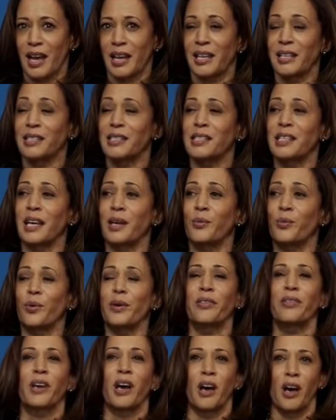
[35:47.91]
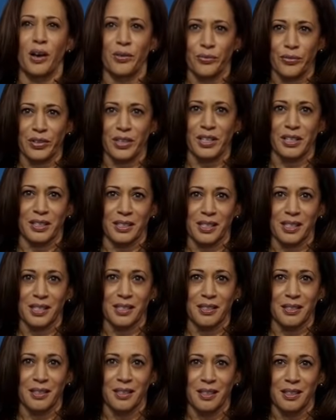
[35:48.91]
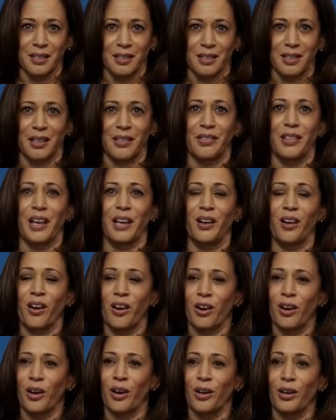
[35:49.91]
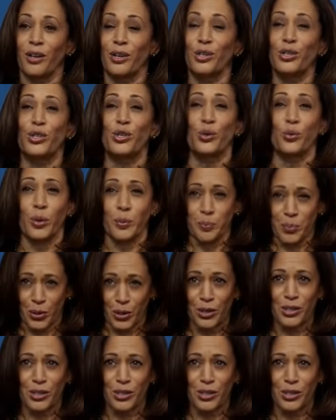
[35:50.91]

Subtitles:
I can say with confidence that they are, to a